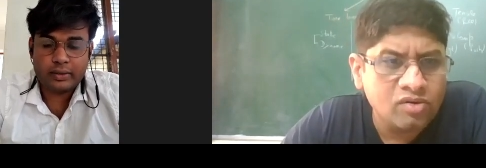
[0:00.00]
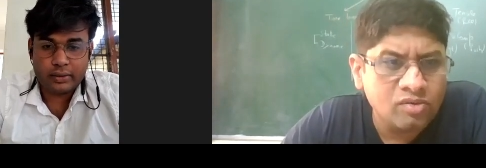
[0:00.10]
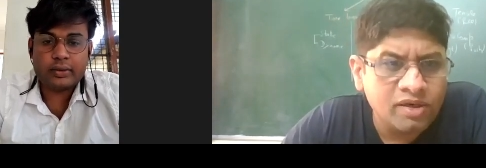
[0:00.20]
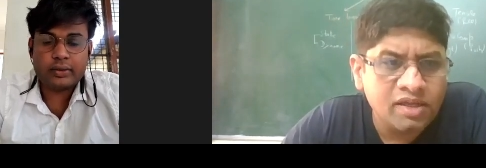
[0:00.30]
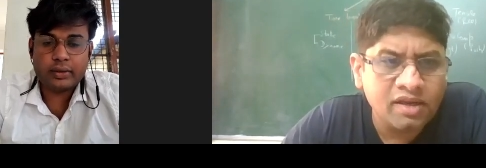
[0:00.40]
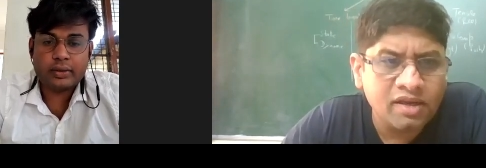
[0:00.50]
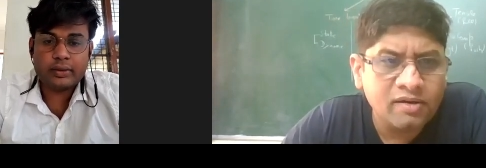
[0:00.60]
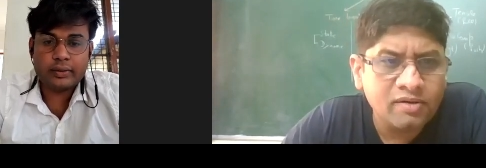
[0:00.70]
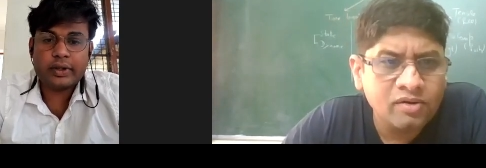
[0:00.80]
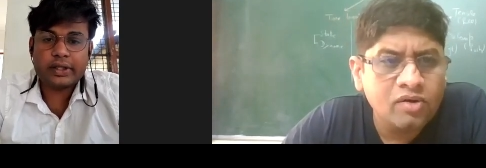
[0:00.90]
Speaker 1: know
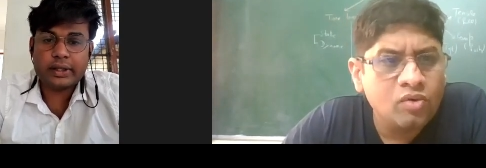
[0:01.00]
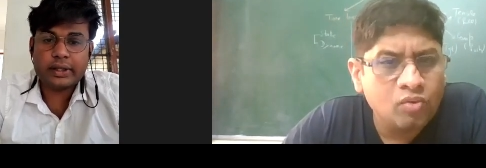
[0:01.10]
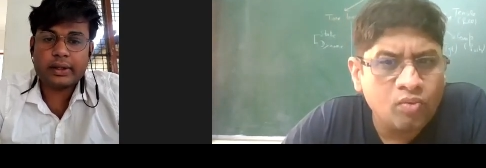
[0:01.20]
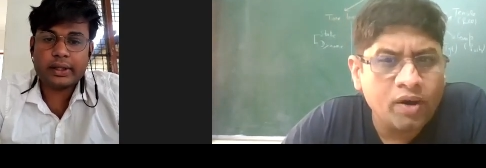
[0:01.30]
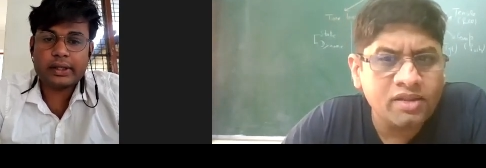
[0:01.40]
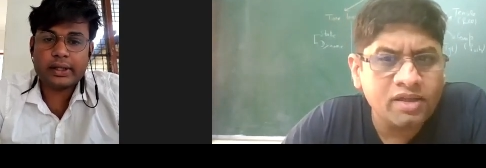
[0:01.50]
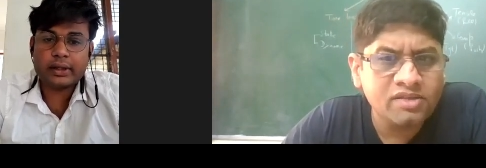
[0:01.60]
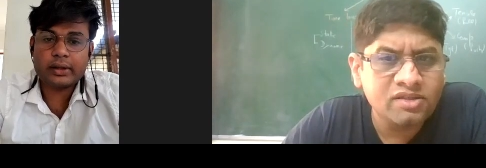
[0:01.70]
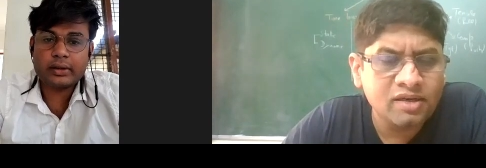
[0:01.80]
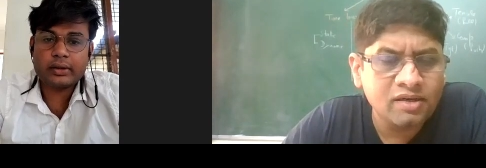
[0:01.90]
material.
Speaker 2: Yes, sir.
Speaker 1: Yes, Why sir. that
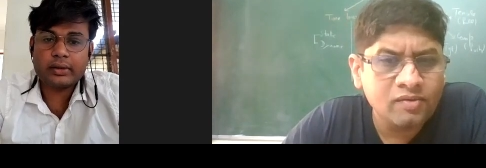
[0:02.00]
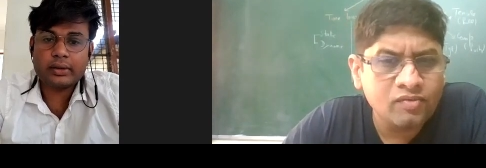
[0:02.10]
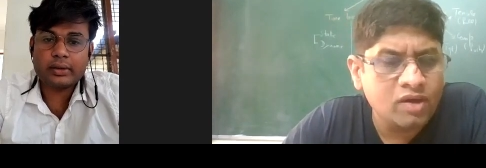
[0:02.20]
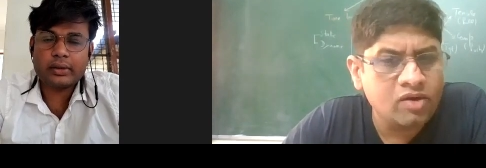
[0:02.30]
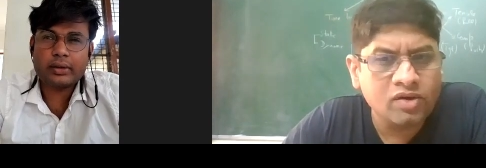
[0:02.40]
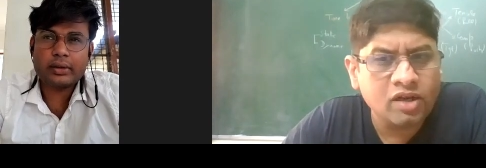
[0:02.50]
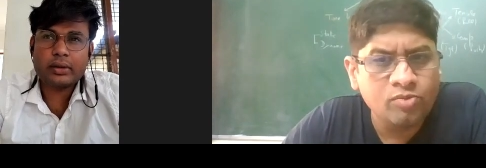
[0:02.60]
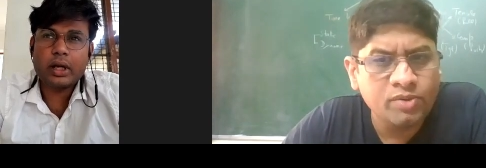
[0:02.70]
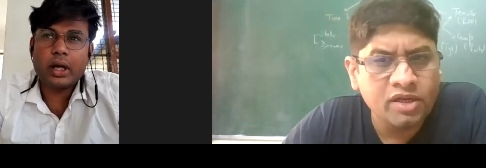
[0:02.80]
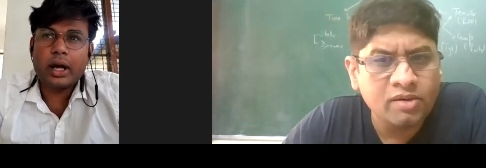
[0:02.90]
is done? Why not
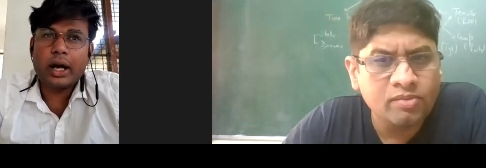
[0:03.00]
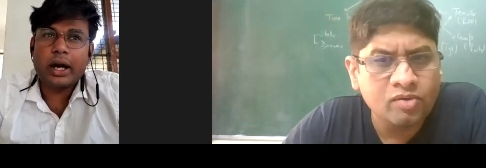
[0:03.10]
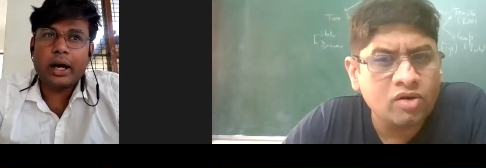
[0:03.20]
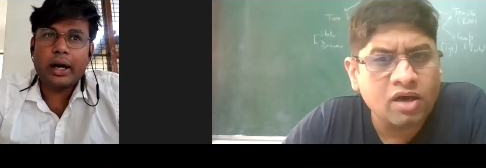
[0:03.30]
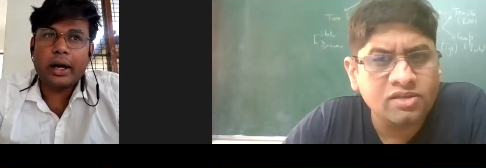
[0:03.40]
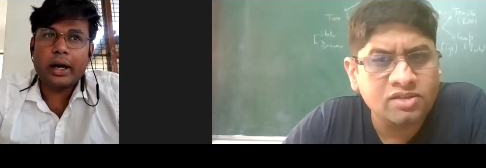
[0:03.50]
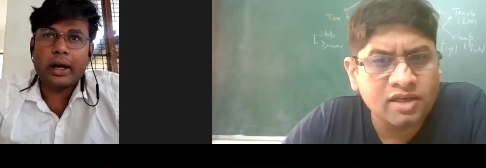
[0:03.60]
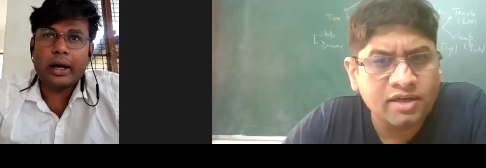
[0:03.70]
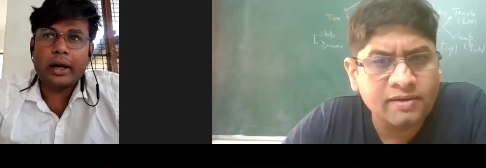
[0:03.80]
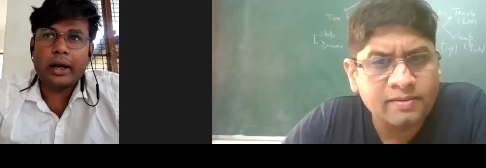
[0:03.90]
aluminium or cast
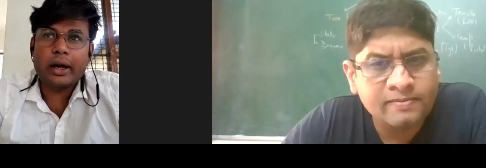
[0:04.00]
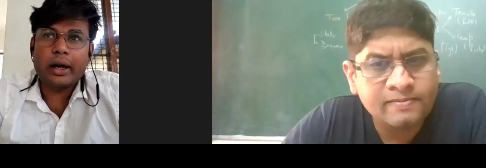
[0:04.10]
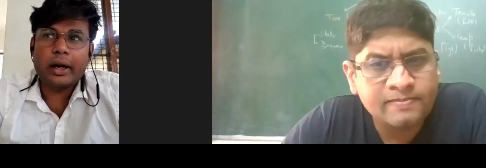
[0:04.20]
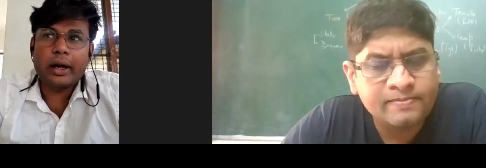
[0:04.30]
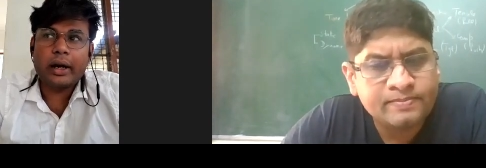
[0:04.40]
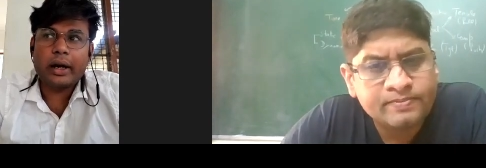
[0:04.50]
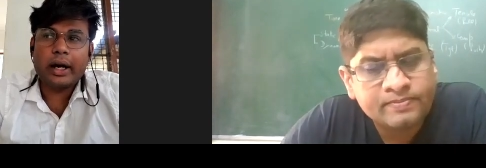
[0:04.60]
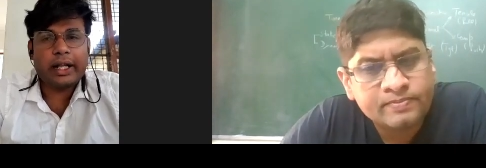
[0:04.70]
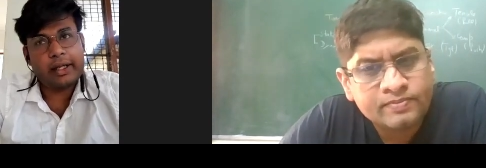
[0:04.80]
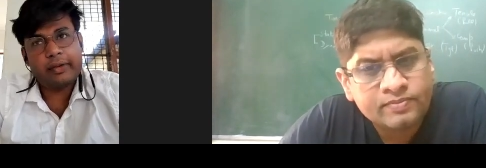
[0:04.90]
iron?
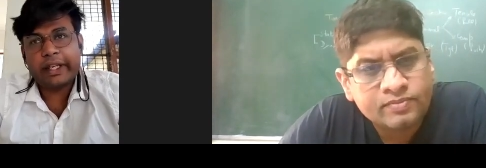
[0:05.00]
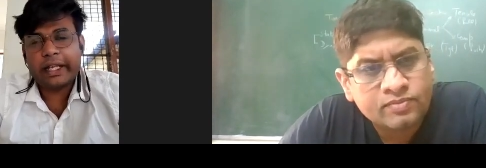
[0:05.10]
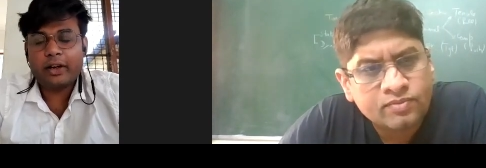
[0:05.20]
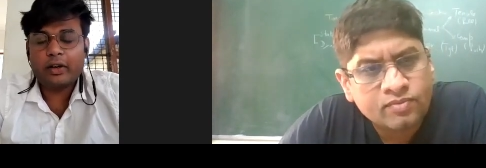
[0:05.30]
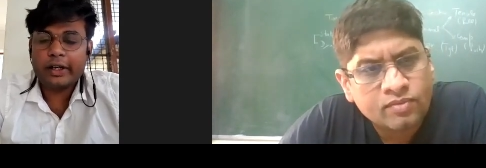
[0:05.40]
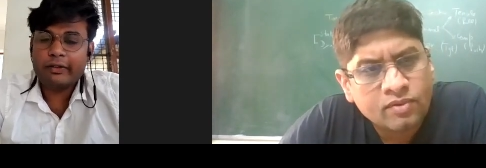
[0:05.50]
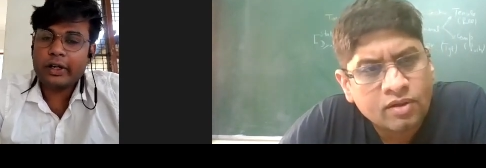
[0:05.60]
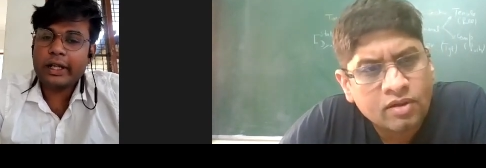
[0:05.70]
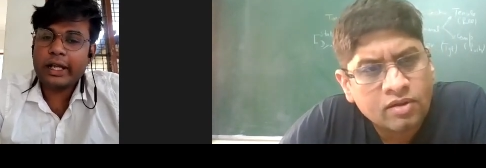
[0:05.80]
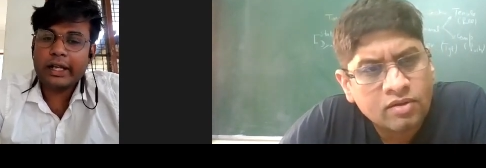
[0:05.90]
Speaker 2: I think we can draw it
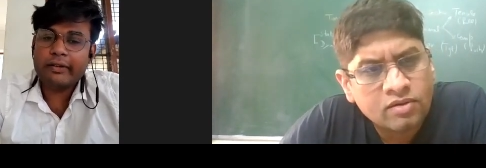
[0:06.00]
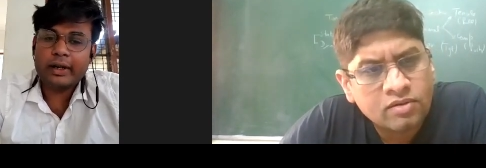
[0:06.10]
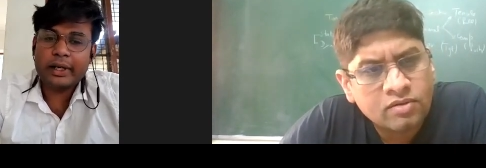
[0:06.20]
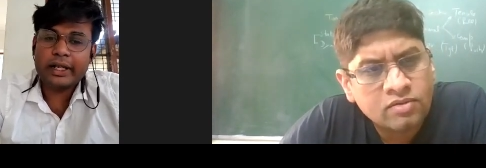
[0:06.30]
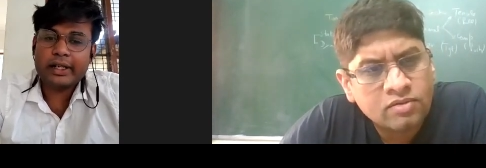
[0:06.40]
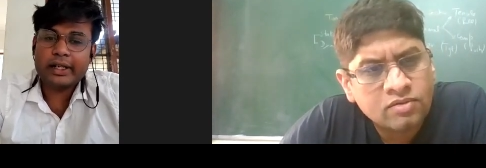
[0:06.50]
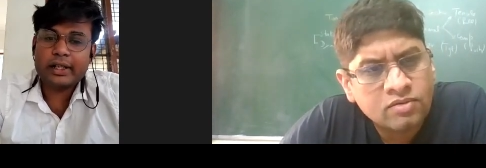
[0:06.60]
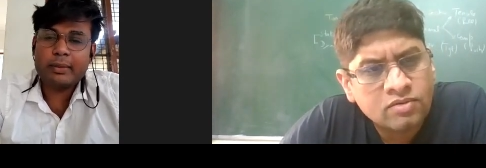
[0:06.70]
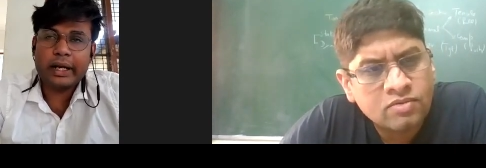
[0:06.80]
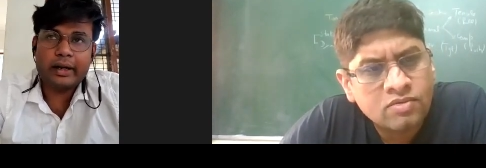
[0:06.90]
for any, every material, sir,
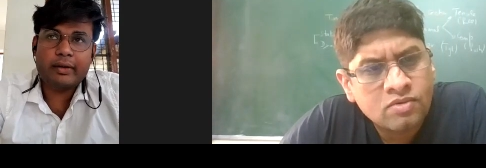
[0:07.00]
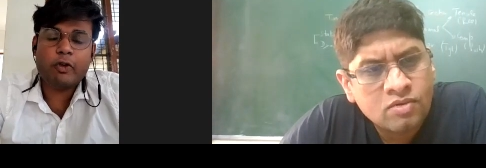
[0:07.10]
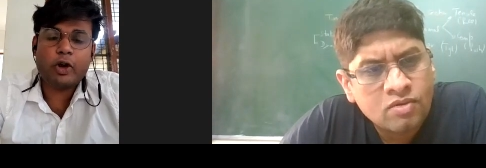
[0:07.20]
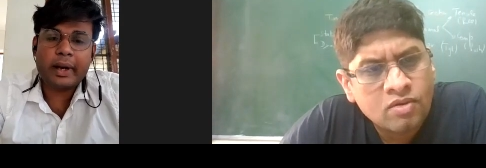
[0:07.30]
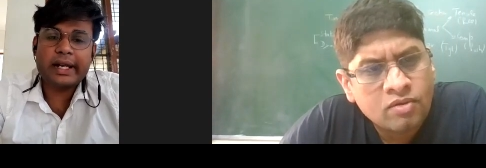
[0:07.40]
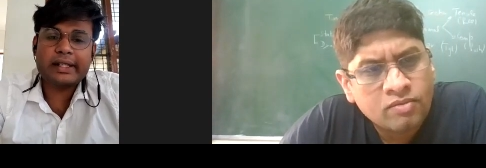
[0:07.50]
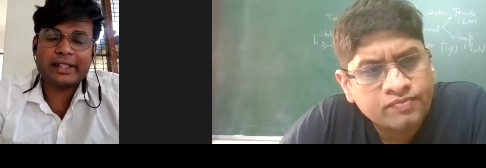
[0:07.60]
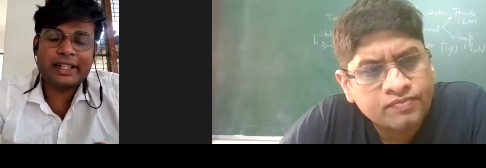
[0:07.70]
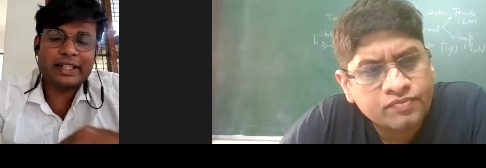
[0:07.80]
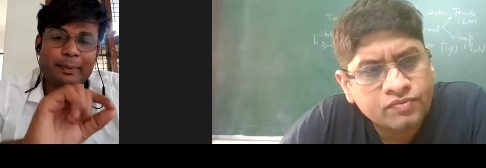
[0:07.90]
but for mild
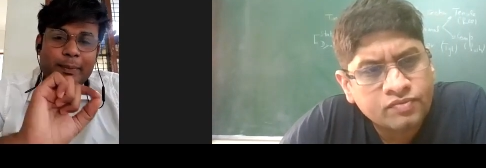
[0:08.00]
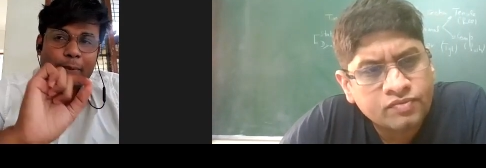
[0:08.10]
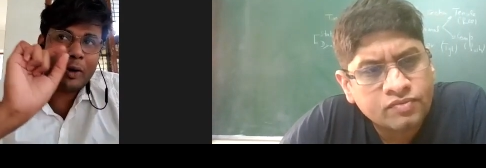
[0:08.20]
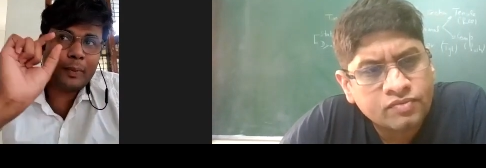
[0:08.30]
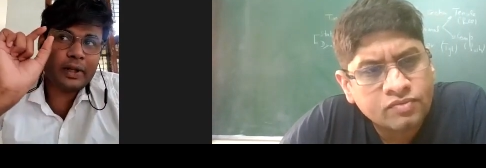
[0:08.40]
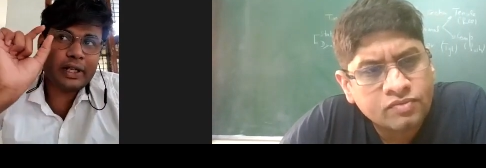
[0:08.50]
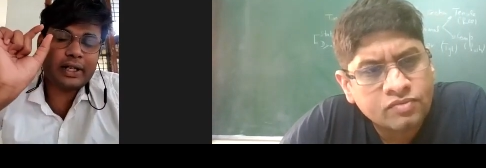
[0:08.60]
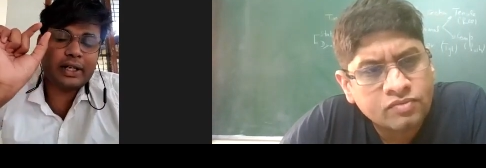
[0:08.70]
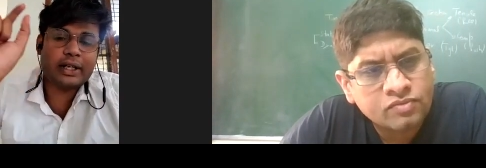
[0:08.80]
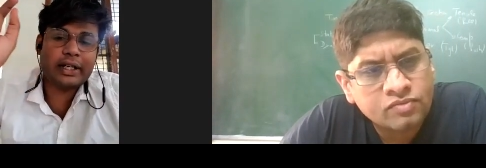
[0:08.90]
steel, the prop, that
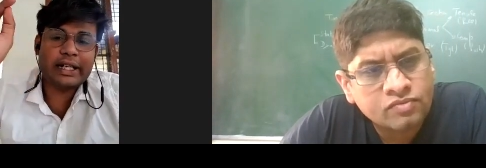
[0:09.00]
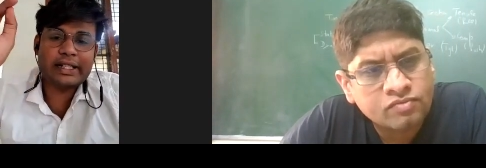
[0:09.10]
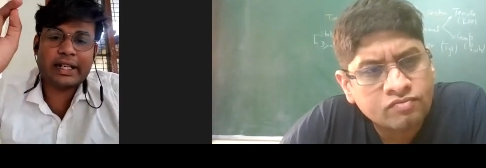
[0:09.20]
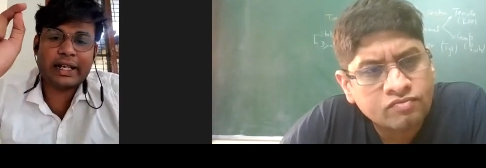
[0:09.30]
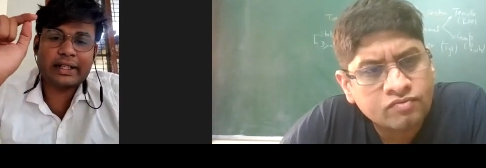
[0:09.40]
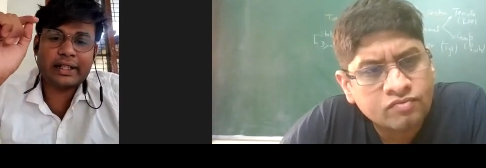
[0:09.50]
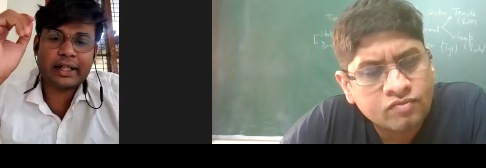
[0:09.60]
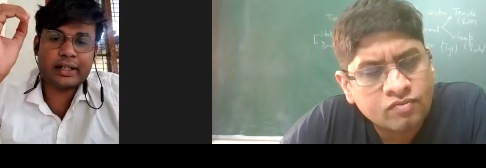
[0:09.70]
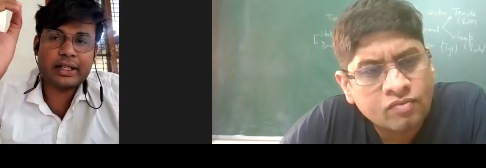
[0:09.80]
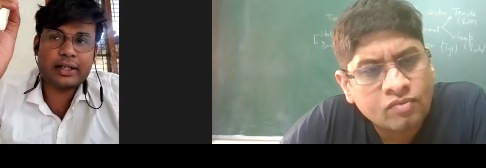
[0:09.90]
uh, yield strength
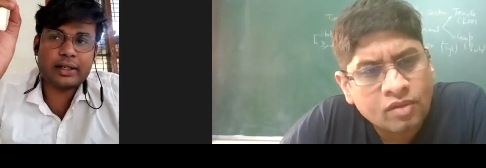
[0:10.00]
and that